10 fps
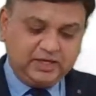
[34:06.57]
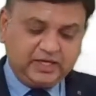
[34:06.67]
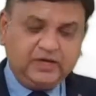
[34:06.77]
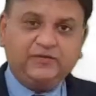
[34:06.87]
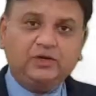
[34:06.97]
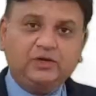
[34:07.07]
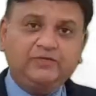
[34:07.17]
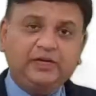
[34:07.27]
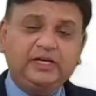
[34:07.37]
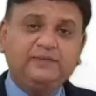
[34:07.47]
if at all
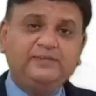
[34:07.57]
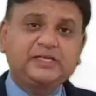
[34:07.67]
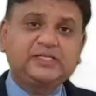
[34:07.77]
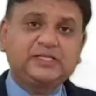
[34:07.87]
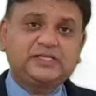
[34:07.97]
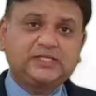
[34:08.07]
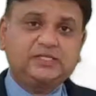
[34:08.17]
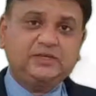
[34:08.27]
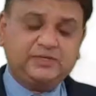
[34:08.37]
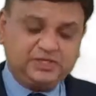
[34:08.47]
we replace
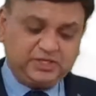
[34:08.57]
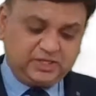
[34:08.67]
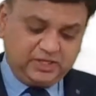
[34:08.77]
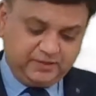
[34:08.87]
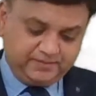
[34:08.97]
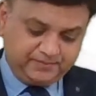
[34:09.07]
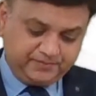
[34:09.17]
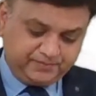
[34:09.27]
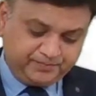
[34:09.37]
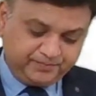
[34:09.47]
existing machinery,
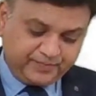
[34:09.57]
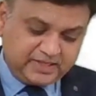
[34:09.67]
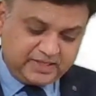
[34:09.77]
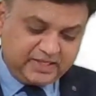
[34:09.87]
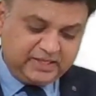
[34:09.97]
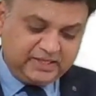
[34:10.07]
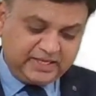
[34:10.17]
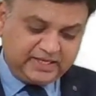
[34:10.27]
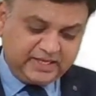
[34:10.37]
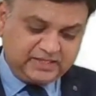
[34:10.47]
then in
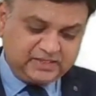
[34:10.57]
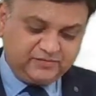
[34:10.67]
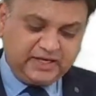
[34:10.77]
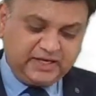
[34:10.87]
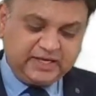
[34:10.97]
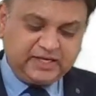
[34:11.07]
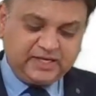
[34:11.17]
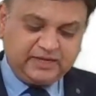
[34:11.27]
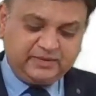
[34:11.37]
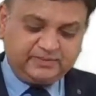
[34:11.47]
that case we can
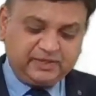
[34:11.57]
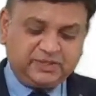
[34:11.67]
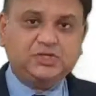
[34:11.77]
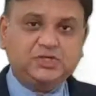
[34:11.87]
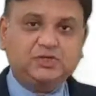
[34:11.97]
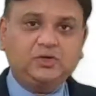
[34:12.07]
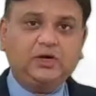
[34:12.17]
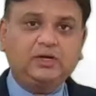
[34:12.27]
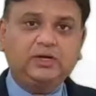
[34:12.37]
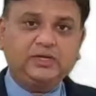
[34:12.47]
claim depreciation
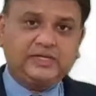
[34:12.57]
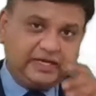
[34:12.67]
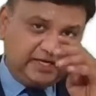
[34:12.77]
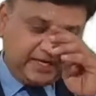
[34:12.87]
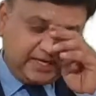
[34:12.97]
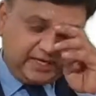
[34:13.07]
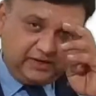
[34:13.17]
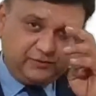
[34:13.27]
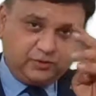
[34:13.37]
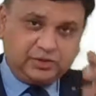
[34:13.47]
on
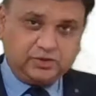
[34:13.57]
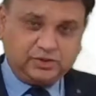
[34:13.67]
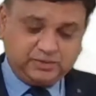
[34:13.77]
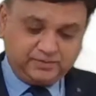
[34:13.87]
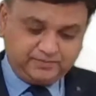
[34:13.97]
10,84,000.